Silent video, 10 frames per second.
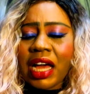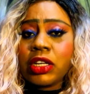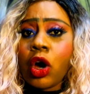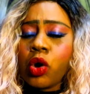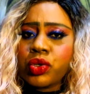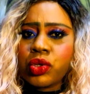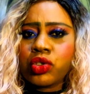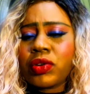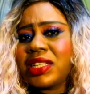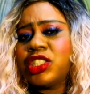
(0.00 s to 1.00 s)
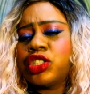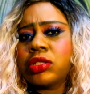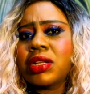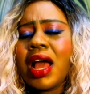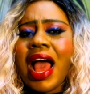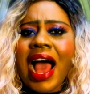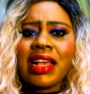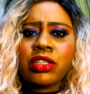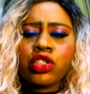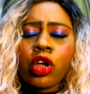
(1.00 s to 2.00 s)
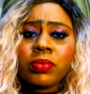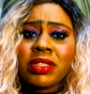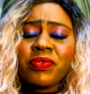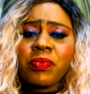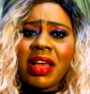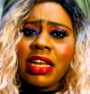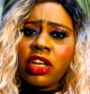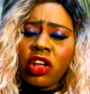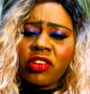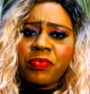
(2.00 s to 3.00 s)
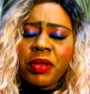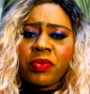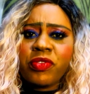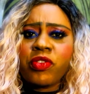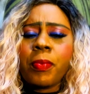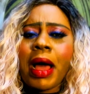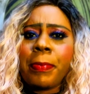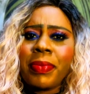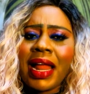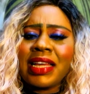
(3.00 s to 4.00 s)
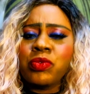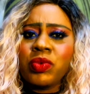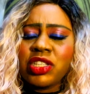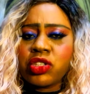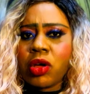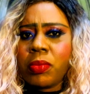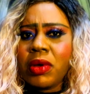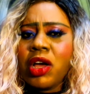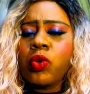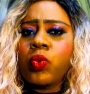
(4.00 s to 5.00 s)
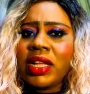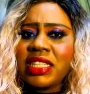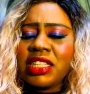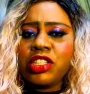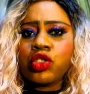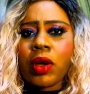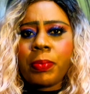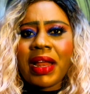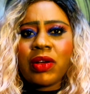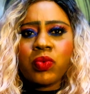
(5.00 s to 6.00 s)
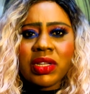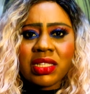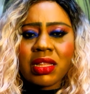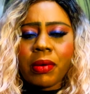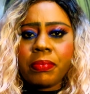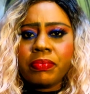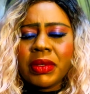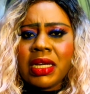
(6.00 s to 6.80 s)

and also tradition has stopped a lot of people from applying wisdom where they need to apply wisdom.